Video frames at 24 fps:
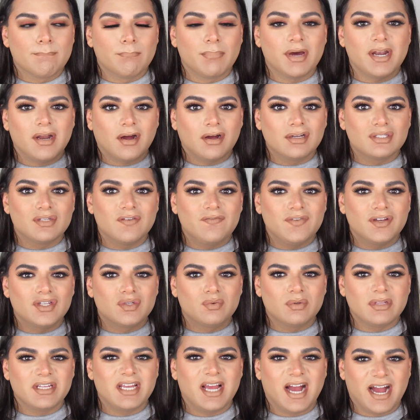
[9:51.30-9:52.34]
but it also feels
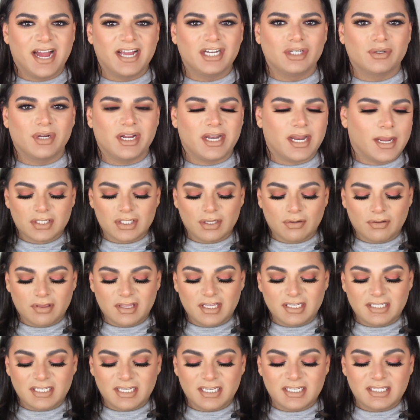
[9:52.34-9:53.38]
really hydrating. So
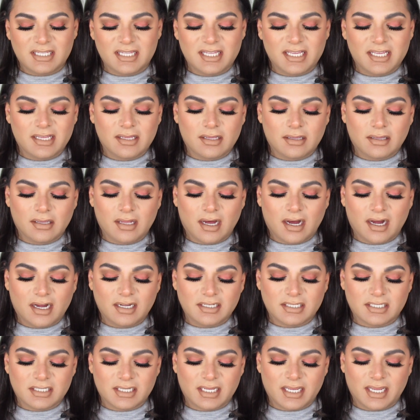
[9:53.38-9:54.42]
this is the
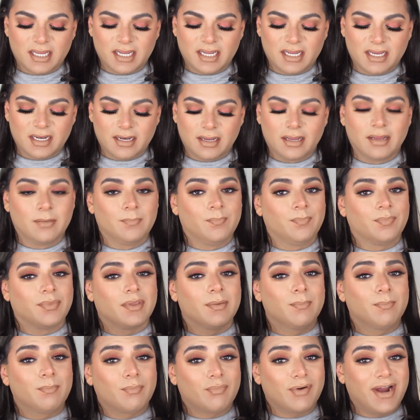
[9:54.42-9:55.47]
gloss in
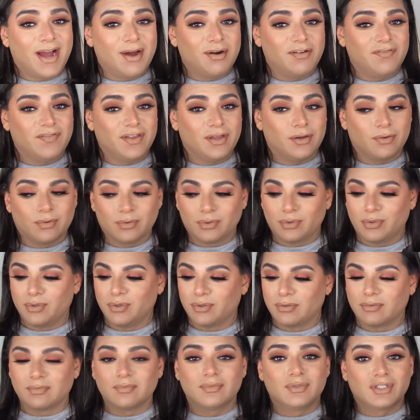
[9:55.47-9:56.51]
Proud of You. Ooh,
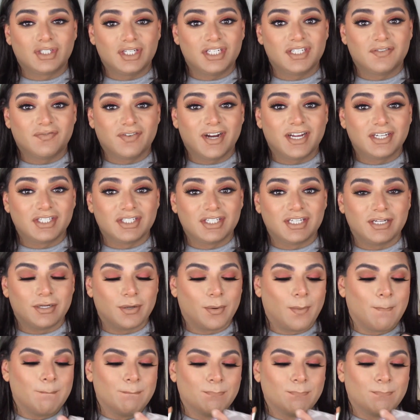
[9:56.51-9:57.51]
she's fresh too.